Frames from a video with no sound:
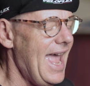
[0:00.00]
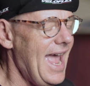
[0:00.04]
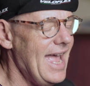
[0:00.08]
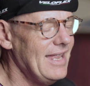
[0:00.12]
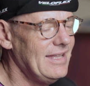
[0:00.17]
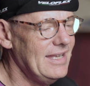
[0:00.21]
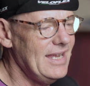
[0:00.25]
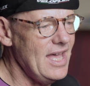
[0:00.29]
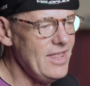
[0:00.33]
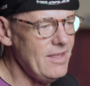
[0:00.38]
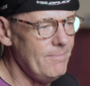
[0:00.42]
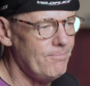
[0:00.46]

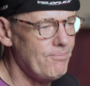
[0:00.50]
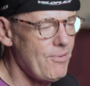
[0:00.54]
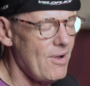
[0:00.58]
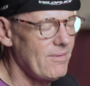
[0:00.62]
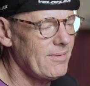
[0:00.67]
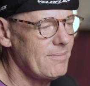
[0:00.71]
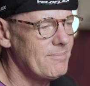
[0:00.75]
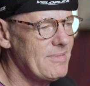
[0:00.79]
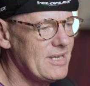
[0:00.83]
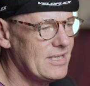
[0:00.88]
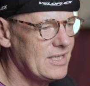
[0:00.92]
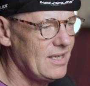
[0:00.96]
And the other
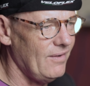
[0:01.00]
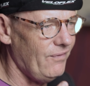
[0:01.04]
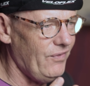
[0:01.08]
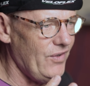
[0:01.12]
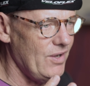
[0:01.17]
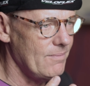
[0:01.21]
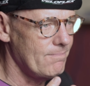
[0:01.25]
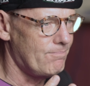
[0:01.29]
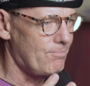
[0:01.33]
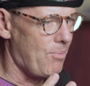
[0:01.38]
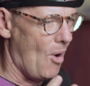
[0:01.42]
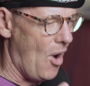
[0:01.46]
problem is if
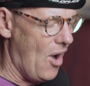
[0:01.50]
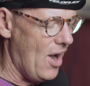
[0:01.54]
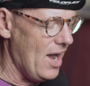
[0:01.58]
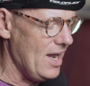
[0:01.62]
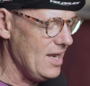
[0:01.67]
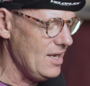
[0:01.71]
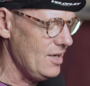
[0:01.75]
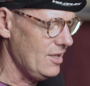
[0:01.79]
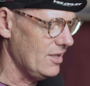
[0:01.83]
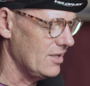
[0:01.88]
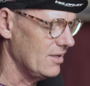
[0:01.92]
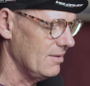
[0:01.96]
you
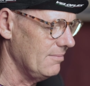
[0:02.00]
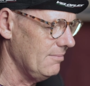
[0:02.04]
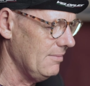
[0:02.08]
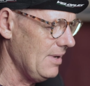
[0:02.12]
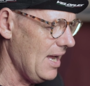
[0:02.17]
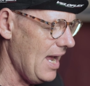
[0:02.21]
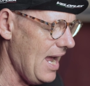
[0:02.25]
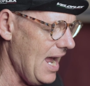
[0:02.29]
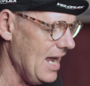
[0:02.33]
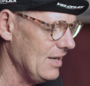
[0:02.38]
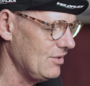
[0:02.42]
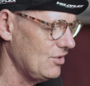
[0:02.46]
buy them
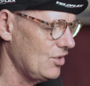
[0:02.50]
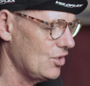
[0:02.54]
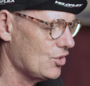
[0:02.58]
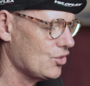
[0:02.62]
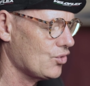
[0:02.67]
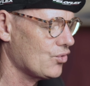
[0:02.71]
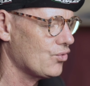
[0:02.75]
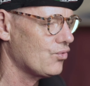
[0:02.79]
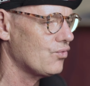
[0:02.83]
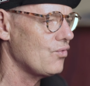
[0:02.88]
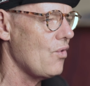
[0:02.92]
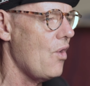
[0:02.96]
and you
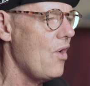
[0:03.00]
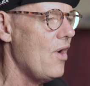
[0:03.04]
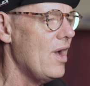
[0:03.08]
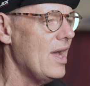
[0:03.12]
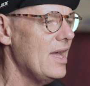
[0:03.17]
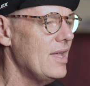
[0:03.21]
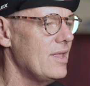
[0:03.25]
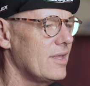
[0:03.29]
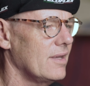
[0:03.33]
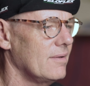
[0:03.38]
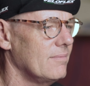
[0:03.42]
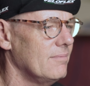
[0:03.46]

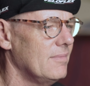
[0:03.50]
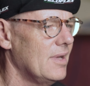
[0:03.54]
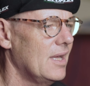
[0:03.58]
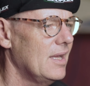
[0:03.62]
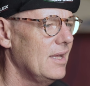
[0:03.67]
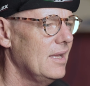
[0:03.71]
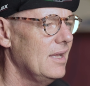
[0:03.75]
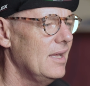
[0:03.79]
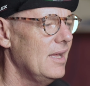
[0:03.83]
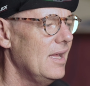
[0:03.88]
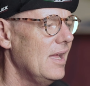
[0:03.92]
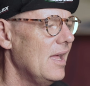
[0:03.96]
try them,
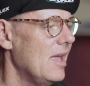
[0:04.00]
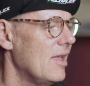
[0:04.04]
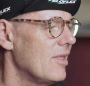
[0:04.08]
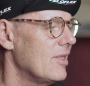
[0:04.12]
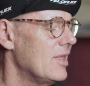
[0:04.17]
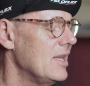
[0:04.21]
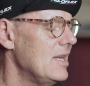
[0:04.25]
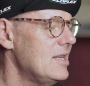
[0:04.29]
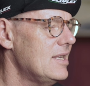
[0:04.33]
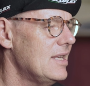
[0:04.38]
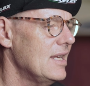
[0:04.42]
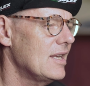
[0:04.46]

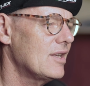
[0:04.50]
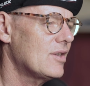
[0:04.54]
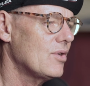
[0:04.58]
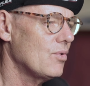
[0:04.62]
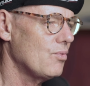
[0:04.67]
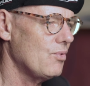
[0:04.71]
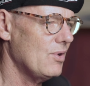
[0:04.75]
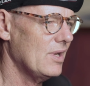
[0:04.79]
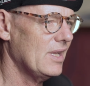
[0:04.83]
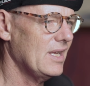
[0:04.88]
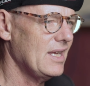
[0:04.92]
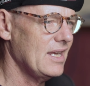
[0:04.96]
these things are
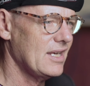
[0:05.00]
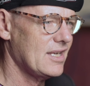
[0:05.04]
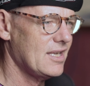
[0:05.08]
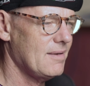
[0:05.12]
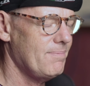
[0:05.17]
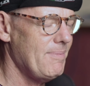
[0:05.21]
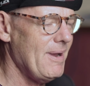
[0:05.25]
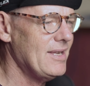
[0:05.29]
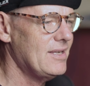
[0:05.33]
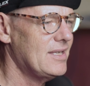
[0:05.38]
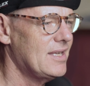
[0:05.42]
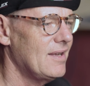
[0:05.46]
really
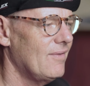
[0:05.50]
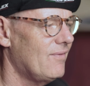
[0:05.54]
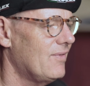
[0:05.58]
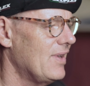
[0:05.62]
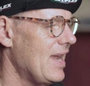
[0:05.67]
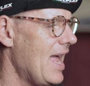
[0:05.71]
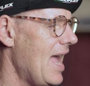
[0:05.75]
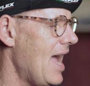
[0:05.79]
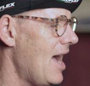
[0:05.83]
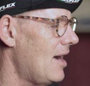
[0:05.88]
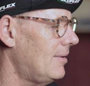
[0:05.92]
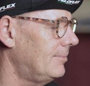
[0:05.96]
expensive.
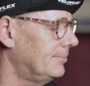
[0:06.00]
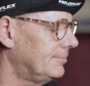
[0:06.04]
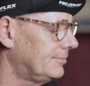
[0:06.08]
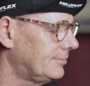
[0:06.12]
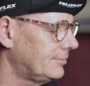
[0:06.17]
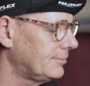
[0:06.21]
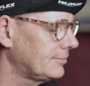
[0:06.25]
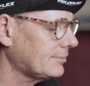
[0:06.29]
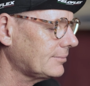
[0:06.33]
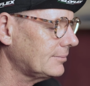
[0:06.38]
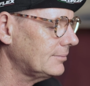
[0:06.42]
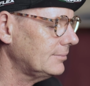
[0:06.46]
Now,
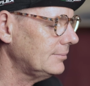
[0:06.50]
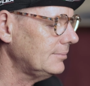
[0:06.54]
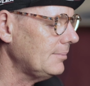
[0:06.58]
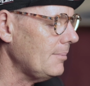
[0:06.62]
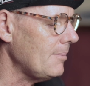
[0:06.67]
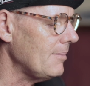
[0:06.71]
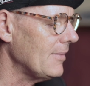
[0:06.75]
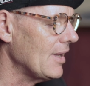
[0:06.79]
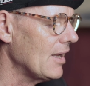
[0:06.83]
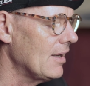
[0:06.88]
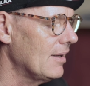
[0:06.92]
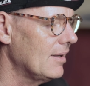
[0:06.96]

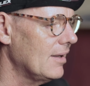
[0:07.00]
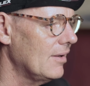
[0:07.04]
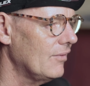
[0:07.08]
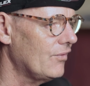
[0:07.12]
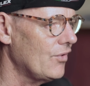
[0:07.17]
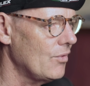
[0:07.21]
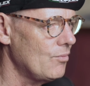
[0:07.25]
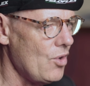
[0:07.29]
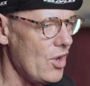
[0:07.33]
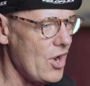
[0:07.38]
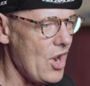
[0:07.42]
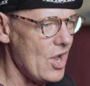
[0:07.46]

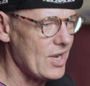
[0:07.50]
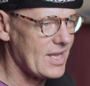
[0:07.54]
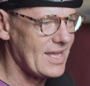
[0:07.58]
from what I